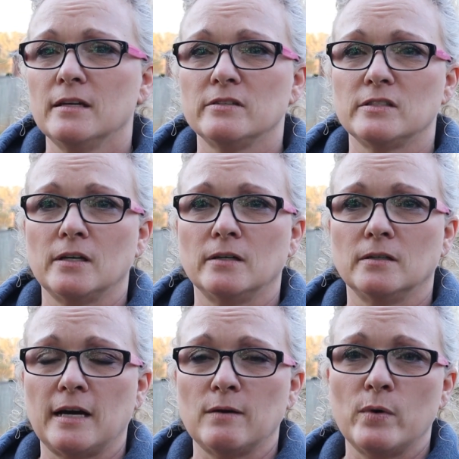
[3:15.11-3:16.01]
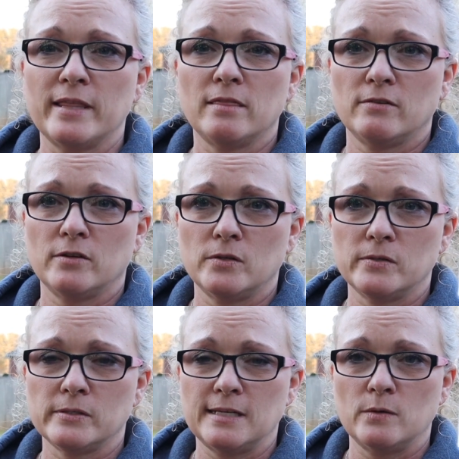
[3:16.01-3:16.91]
So I went
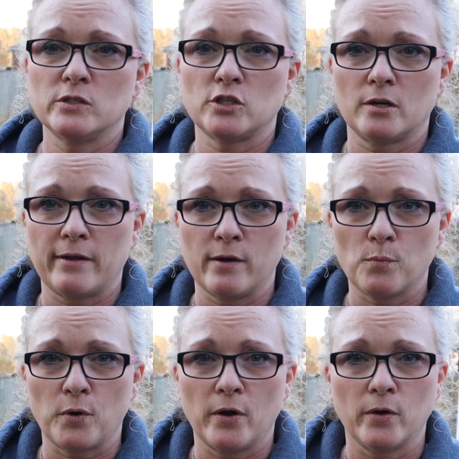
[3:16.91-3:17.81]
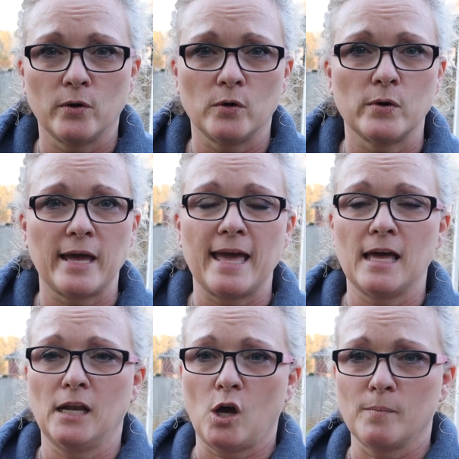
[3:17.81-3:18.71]
through Sequence Generator Pro
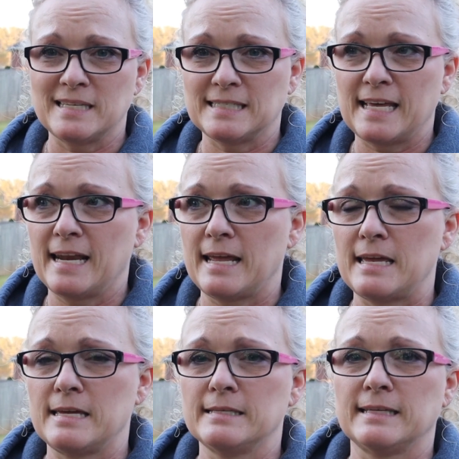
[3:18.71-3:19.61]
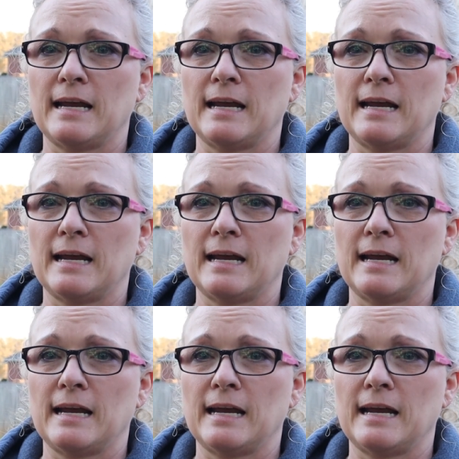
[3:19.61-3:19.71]
and all my settings,